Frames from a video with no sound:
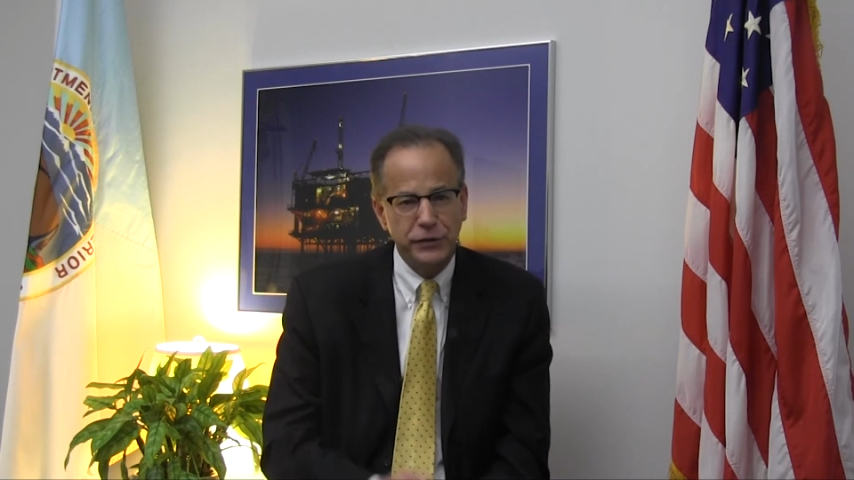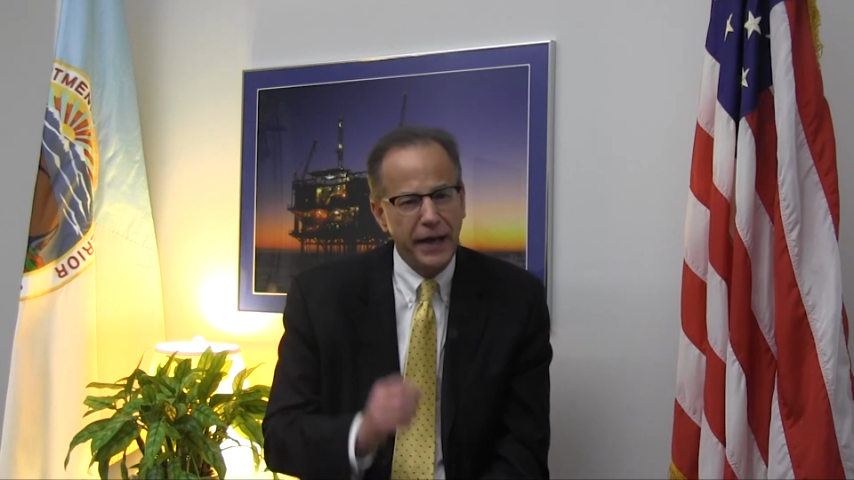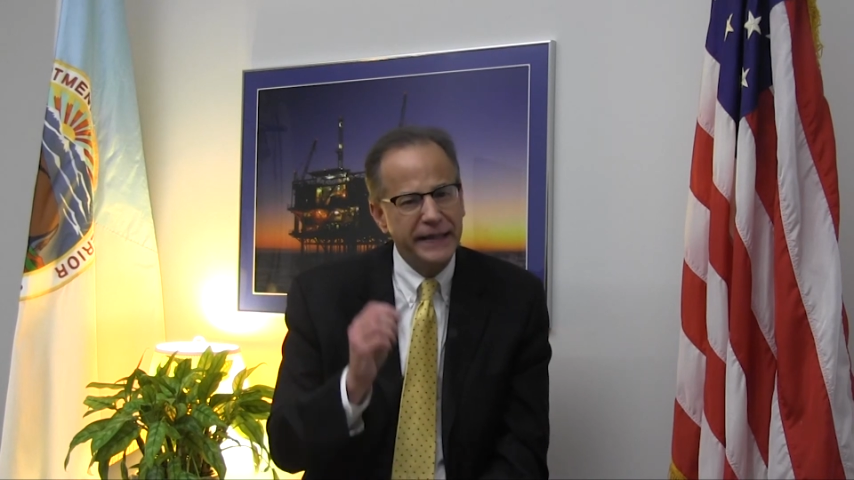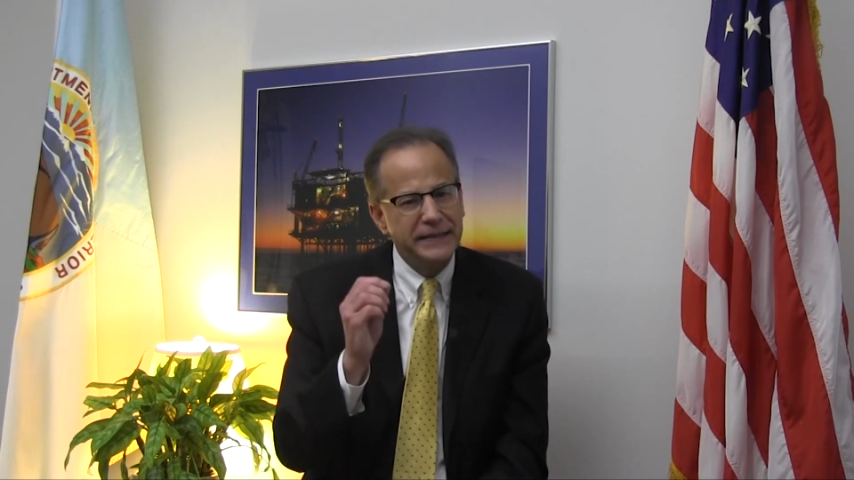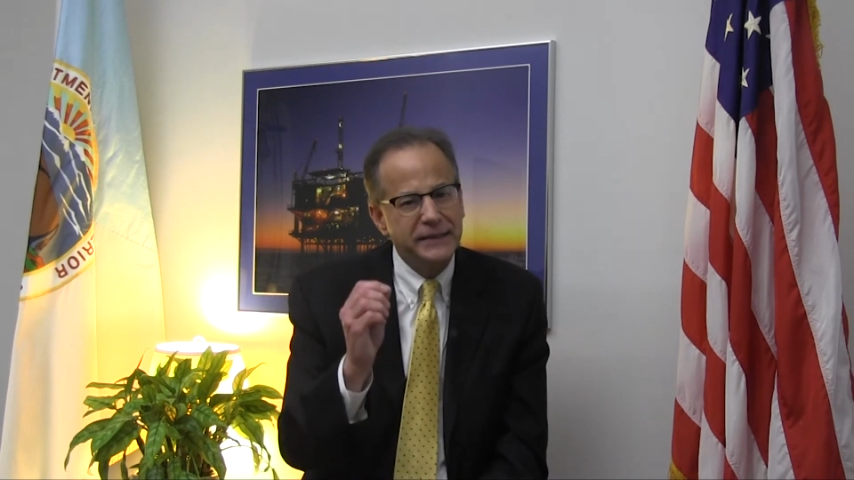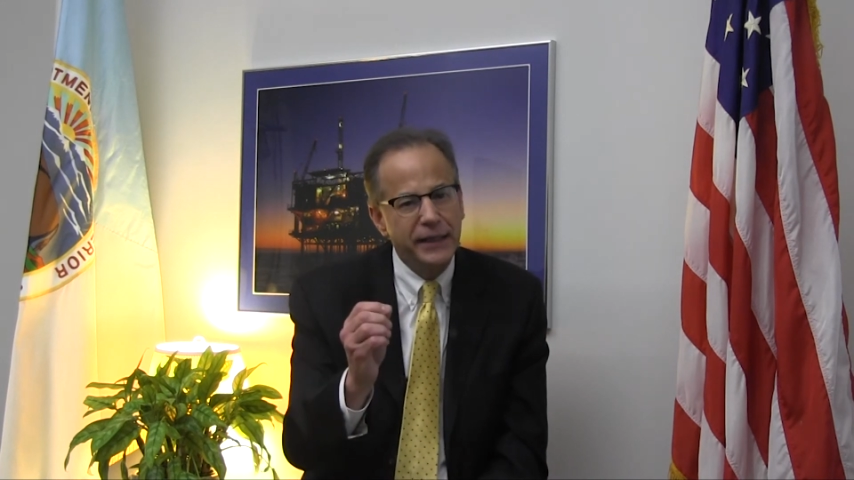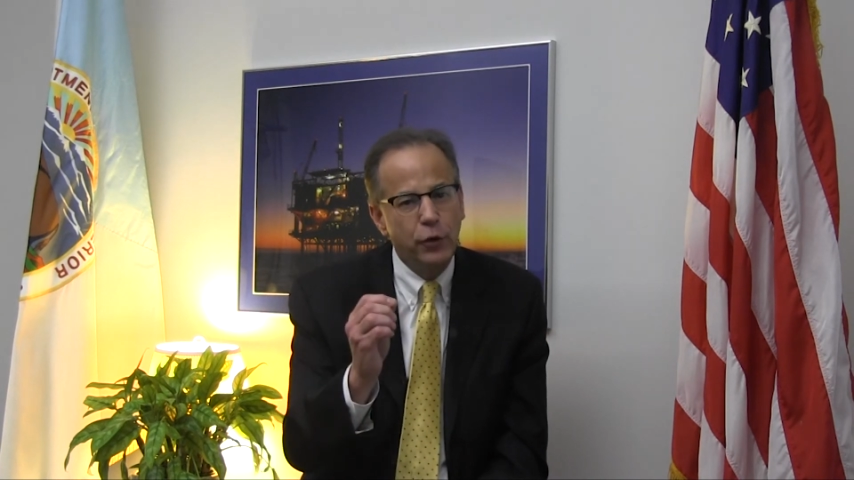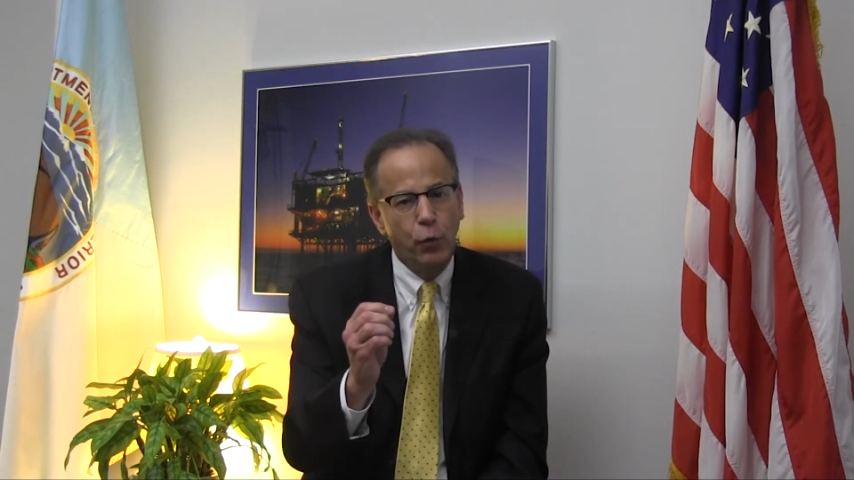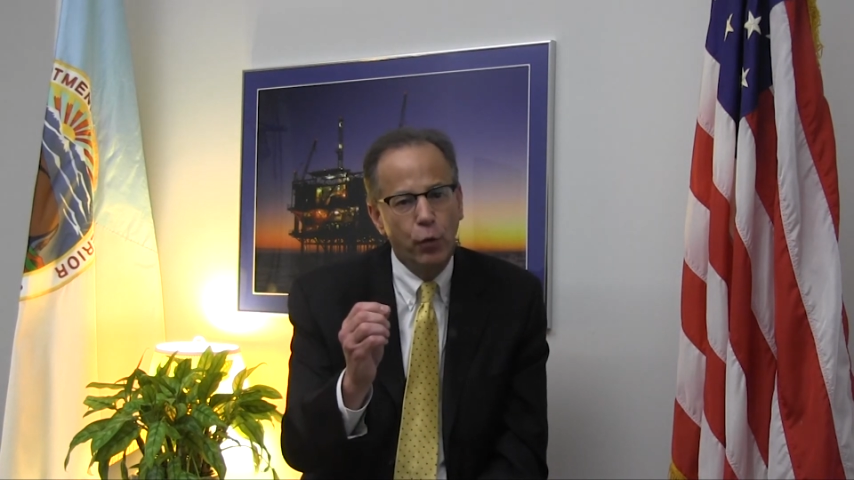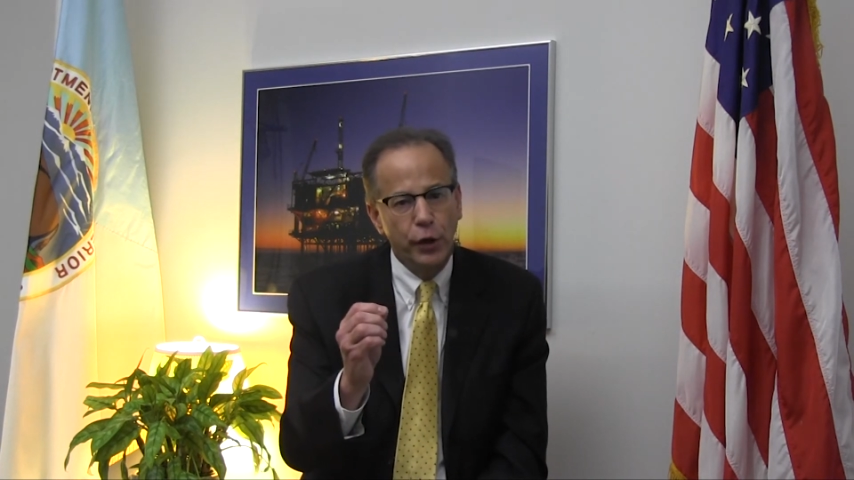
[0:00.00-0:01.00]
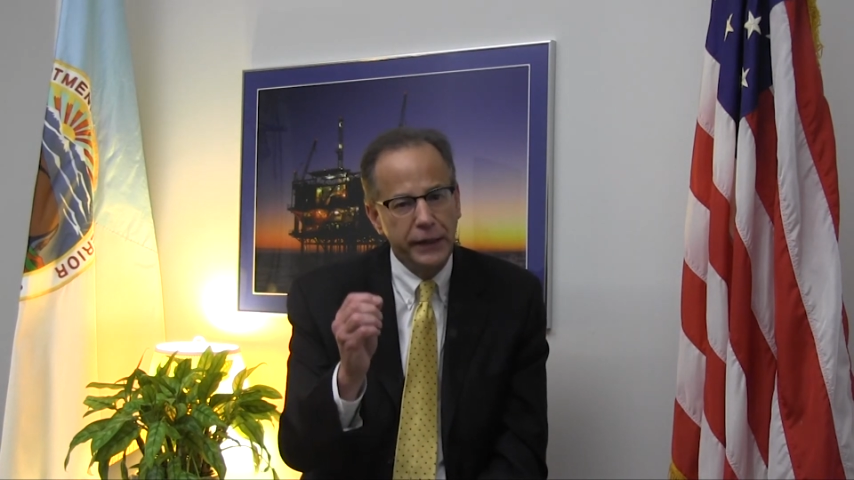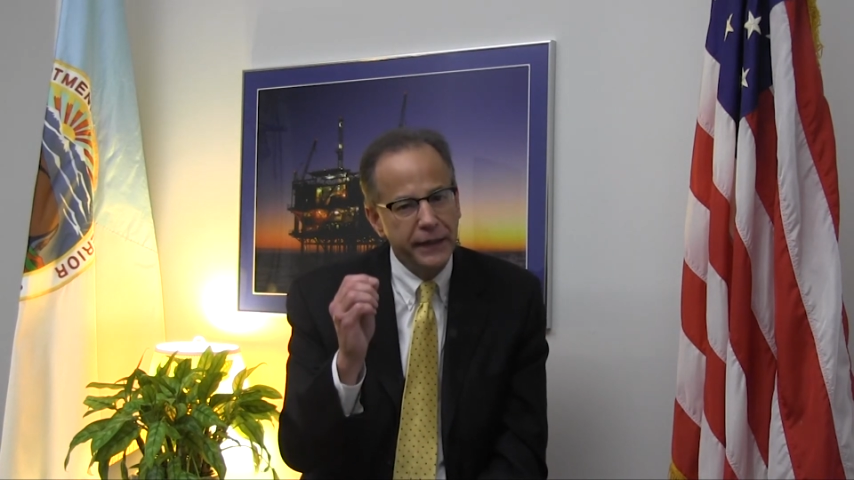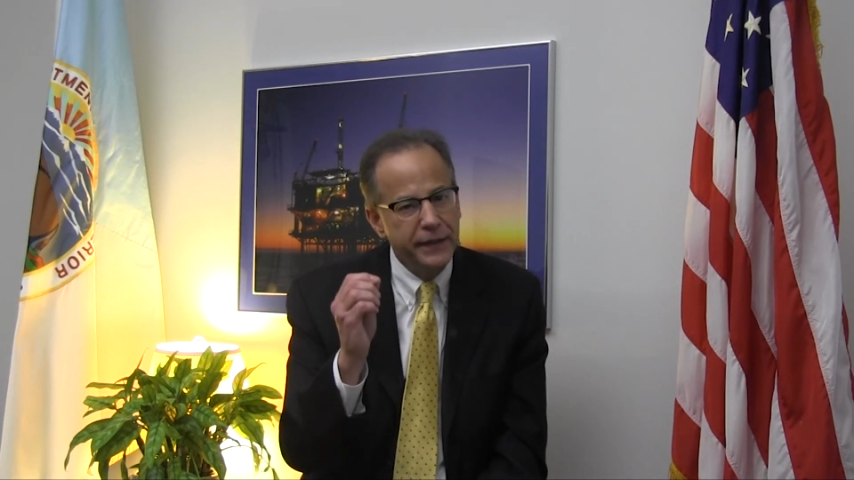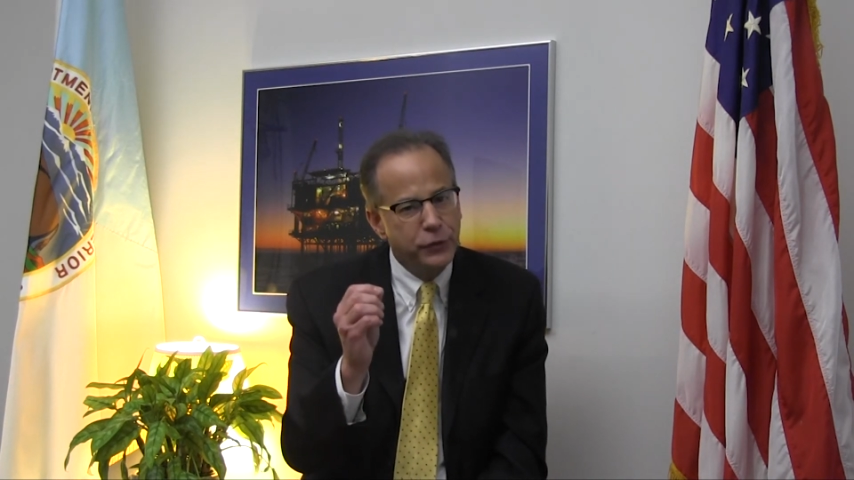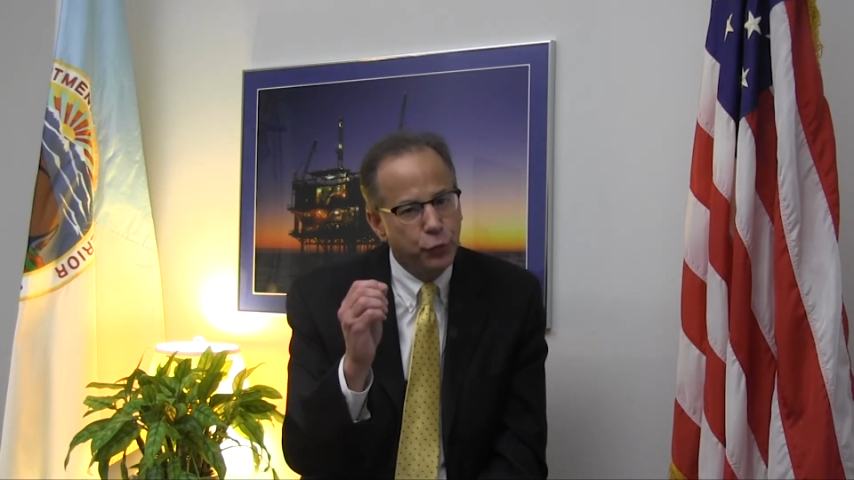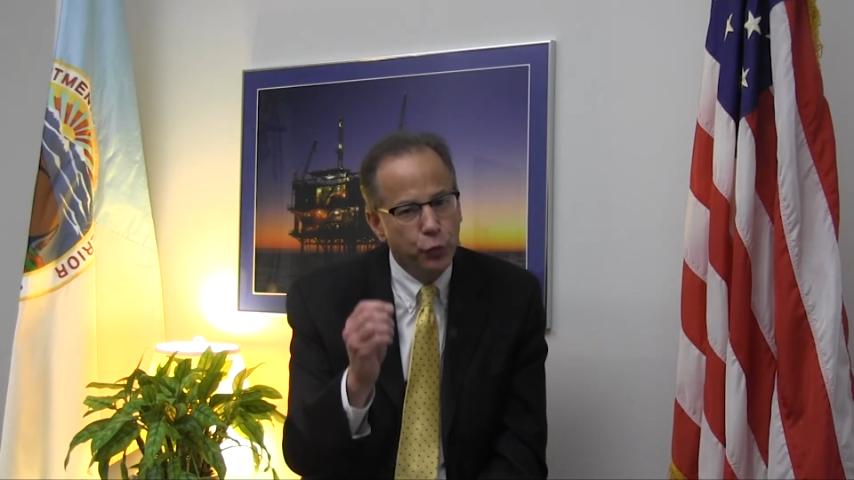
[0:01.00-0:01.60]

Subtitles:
not a single one in this